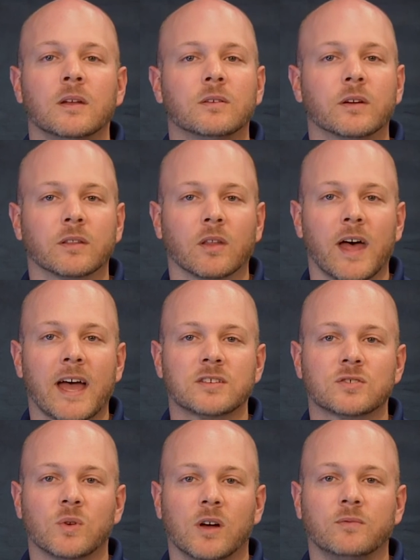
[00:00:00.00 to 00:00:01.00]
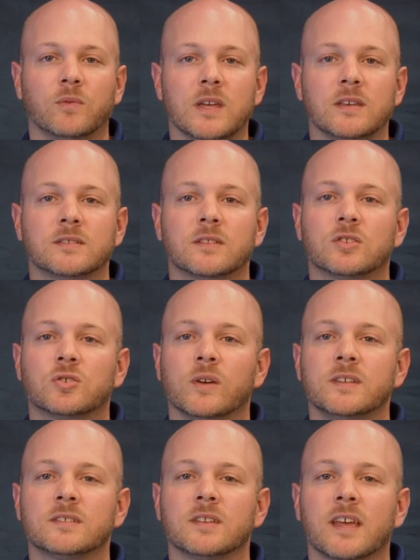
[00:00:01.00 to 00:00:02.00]
During the last twelve weeks, the
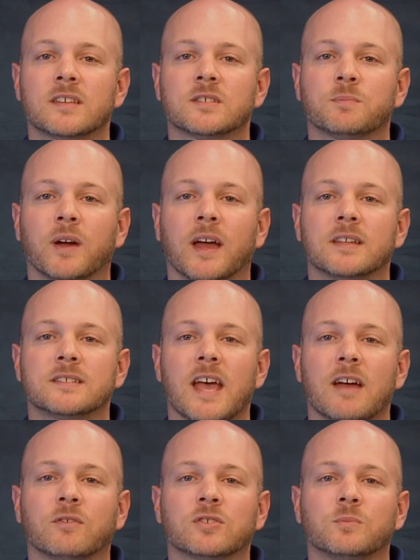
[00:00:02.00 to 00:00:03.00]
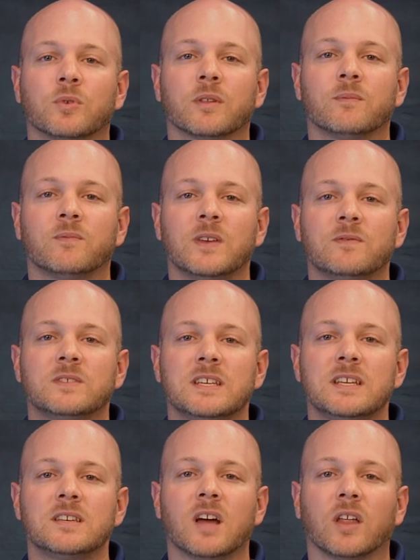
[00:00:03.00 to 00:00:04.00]
Choice Select spread has averaged more than
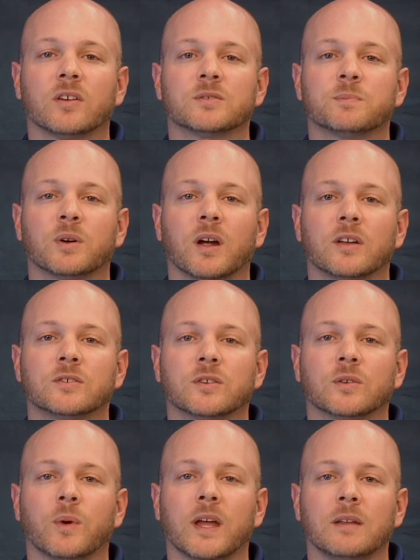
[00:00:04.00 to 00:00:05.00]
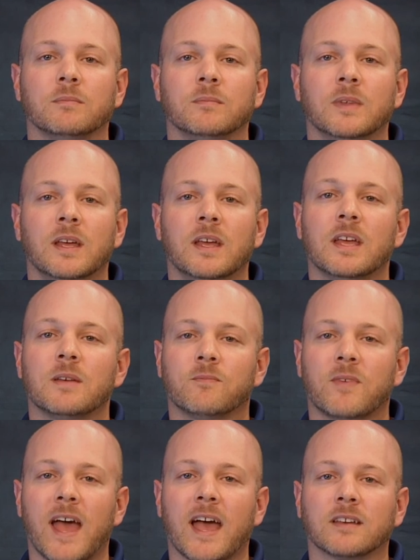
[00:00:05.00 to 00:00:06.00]
fifteen dollars per hundredweight. In
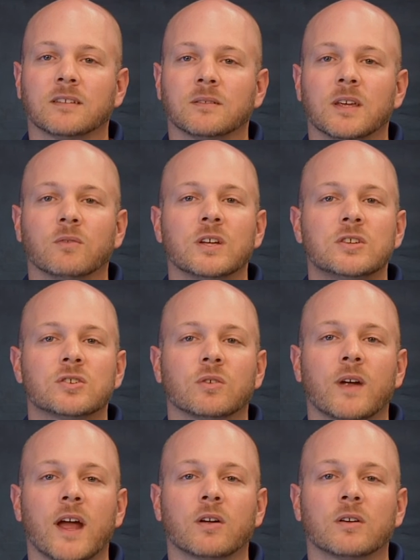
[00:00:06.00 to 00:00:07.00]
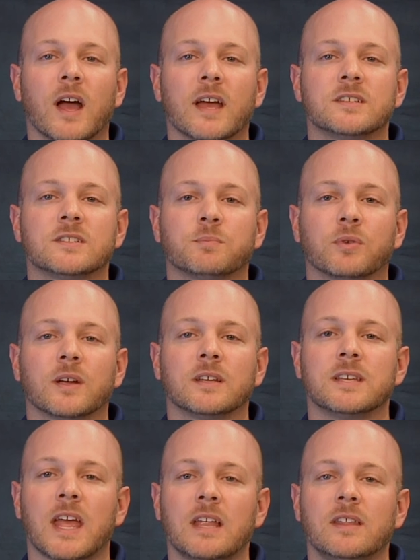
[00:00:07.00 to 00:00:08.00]
fact, it reached a record high
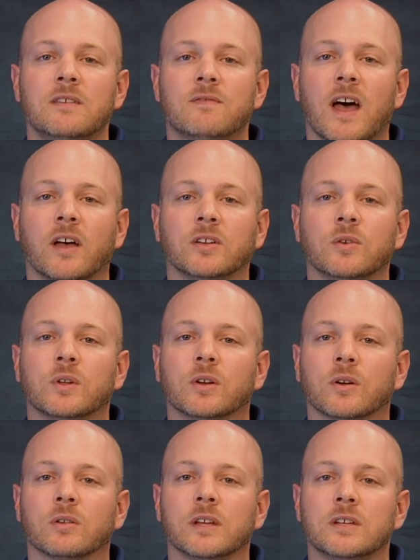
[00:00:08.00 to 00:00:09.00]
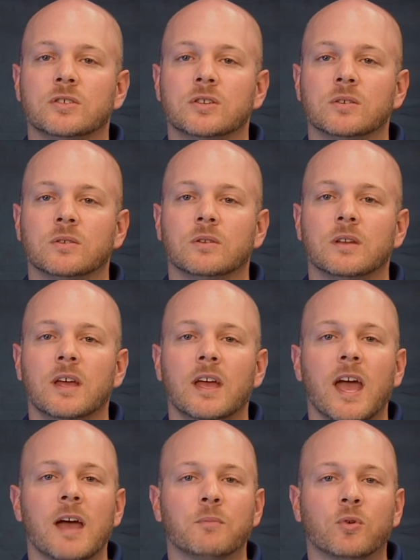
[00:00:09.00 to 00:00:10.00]
spring daily value in early June
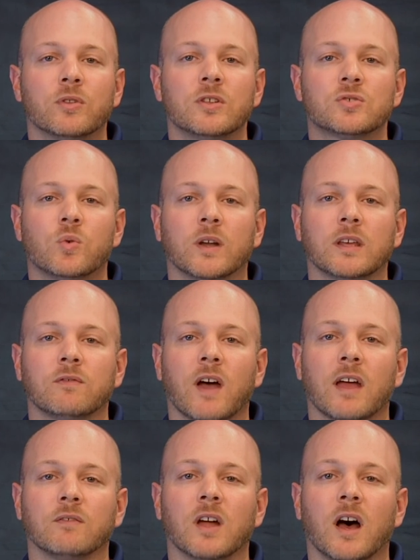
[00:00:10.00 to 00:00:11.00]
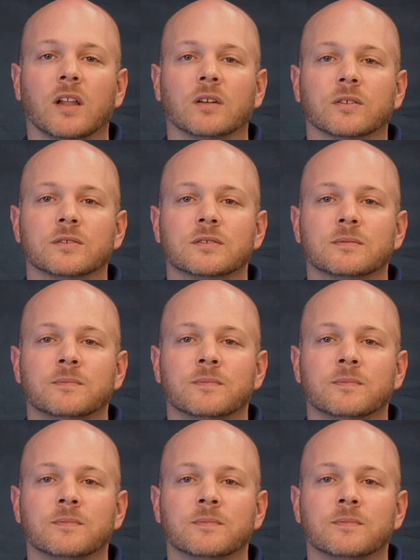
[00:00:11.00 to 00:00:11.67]
at more than twenty-five dollars.